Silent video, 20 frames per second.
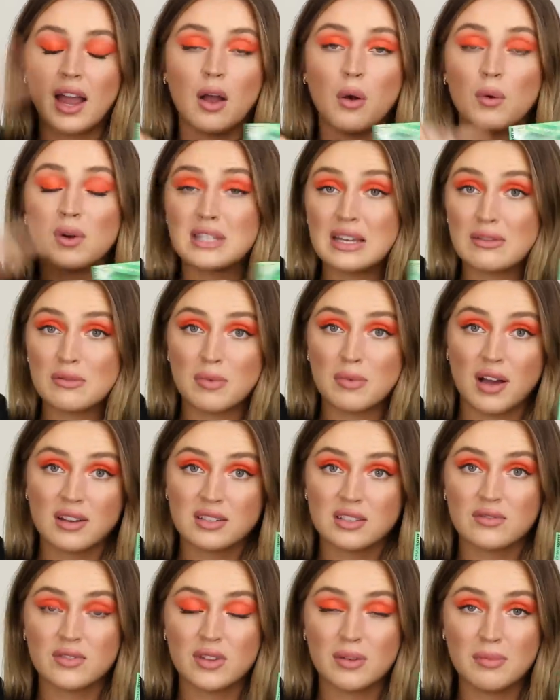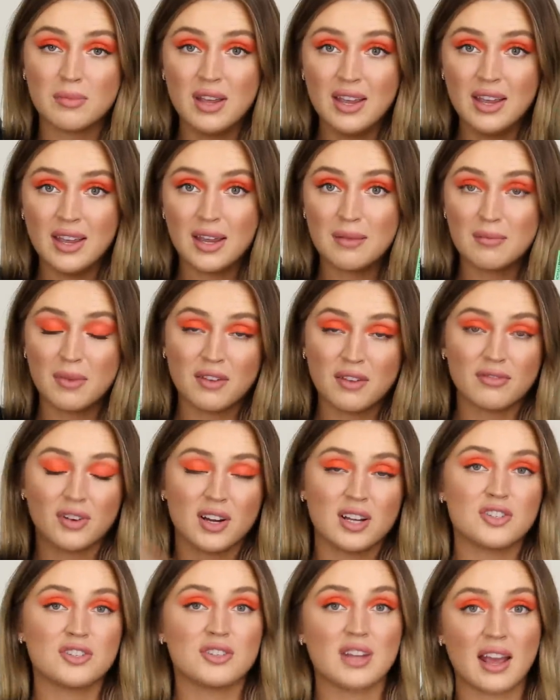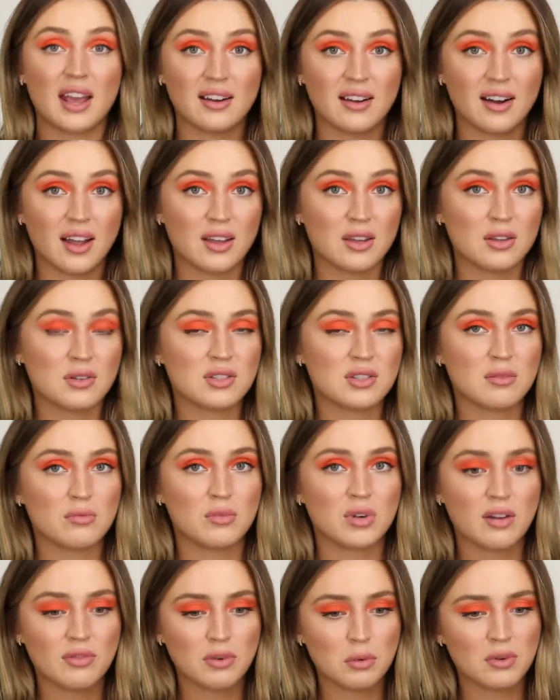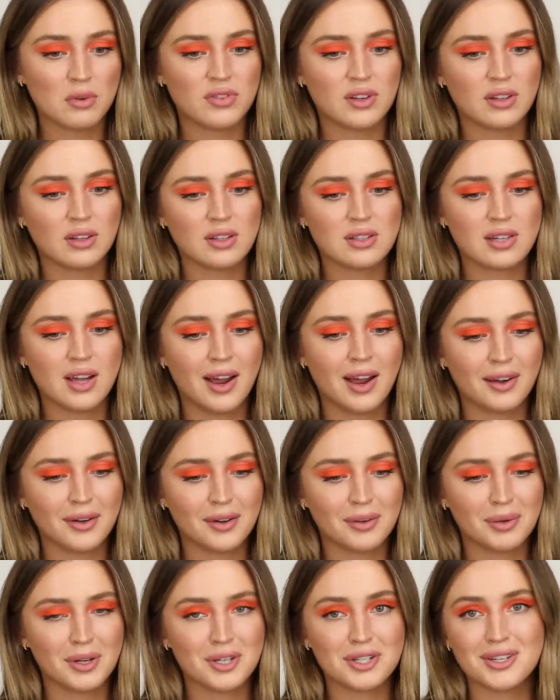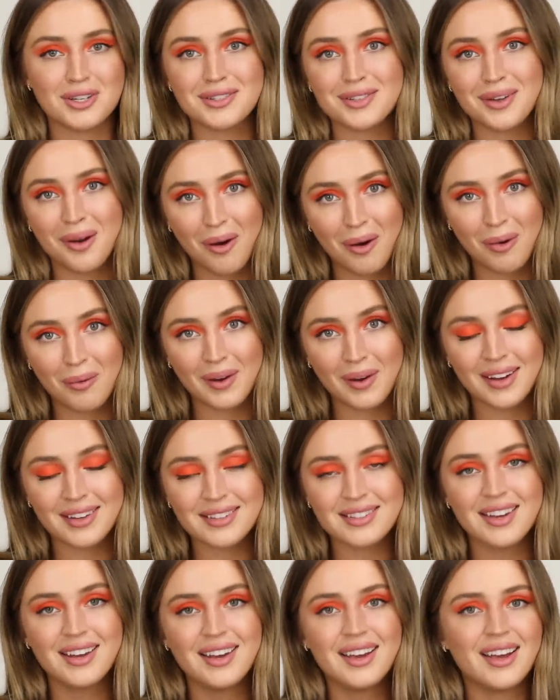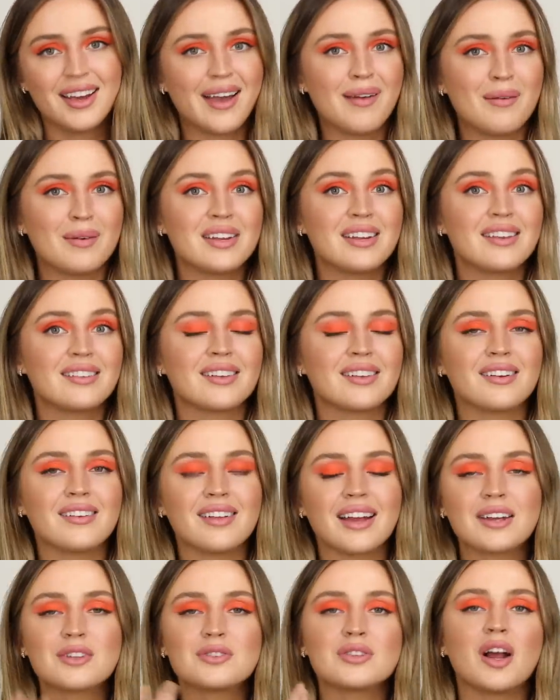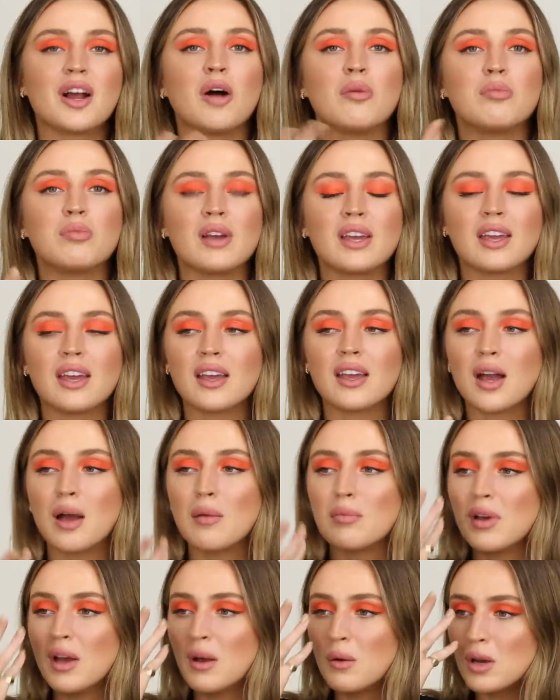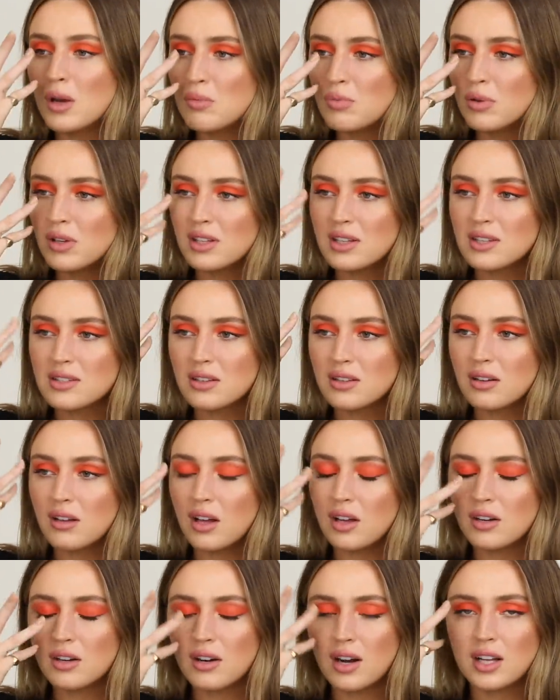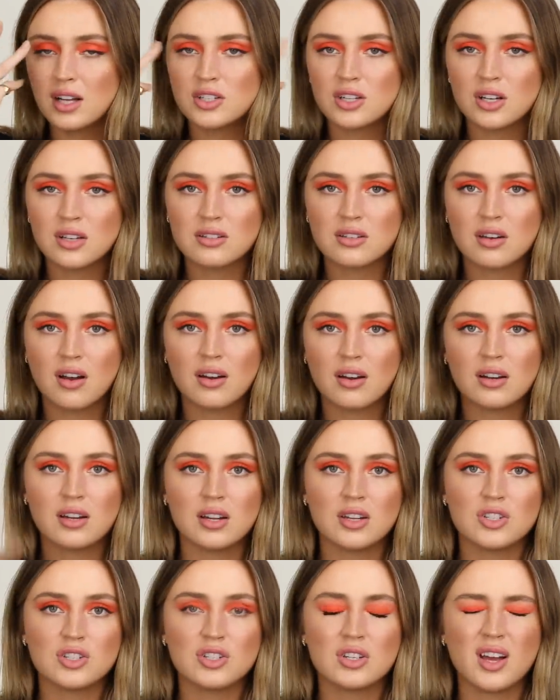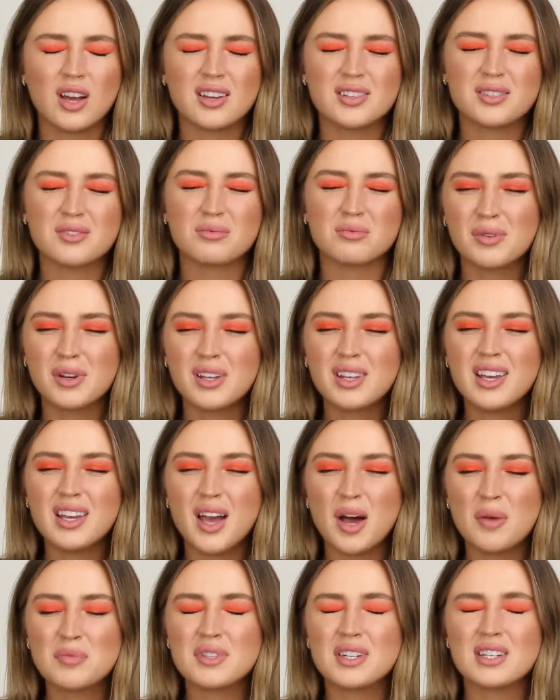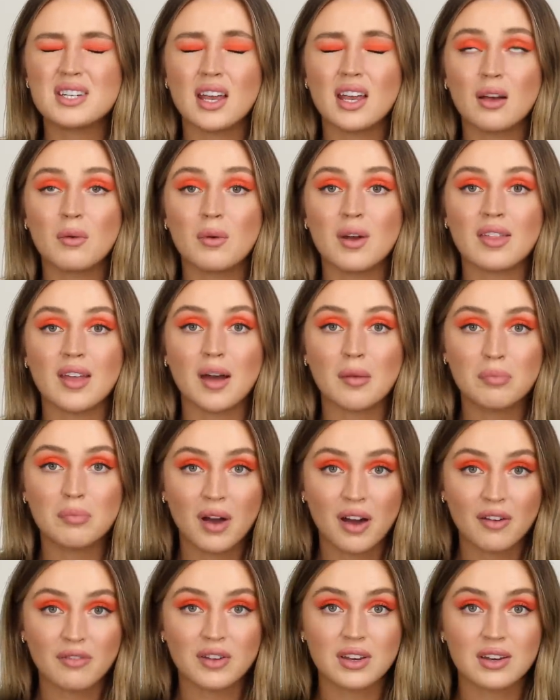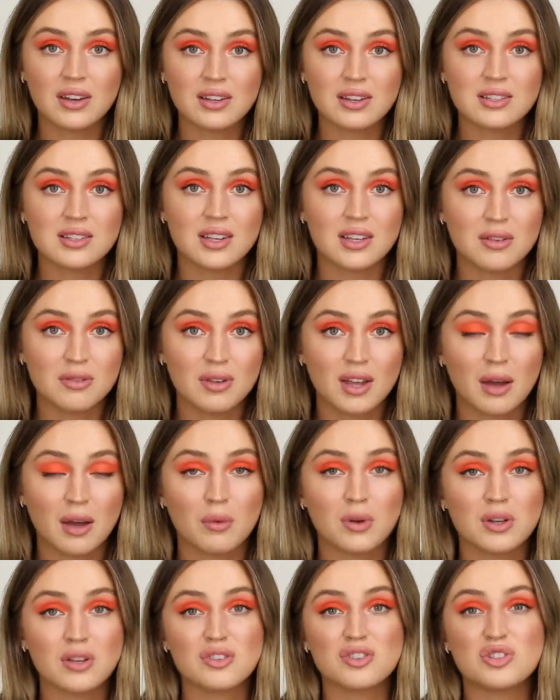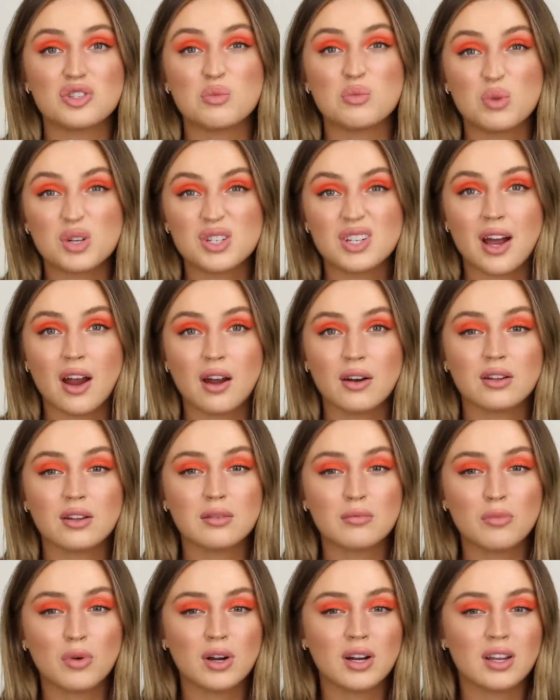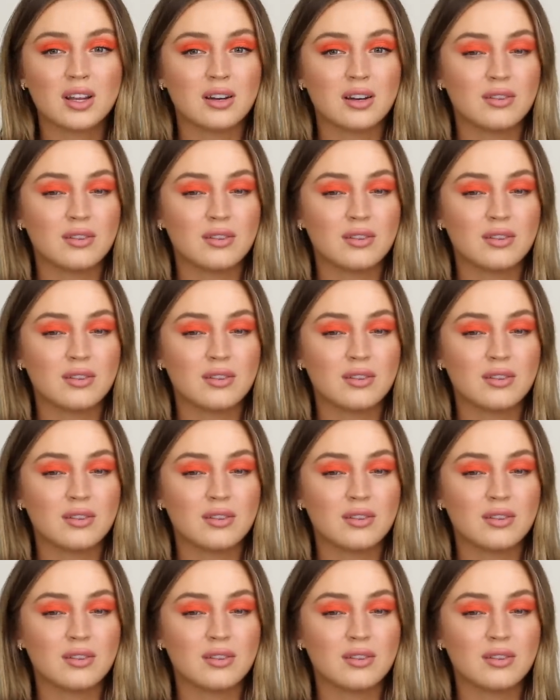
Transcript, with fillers: I always have a box of them in my fridge. Dan and I use them whenever we're feeling tired, which is always. And we need a little extra help waking up. We put these little under eye gels on and it just really helps to take away that puffiness that you get when you're super tired in the morning.